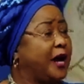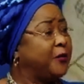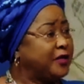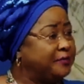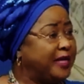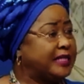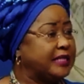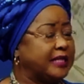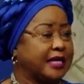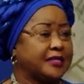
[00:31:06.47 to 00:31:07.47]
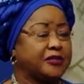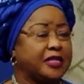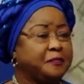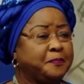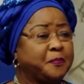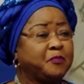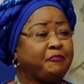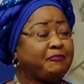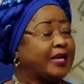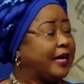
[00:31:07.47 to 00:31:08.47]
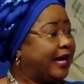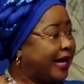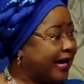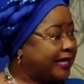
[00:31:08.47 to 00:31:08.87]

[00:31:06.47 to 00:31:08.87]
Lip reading: I won't mention the country. I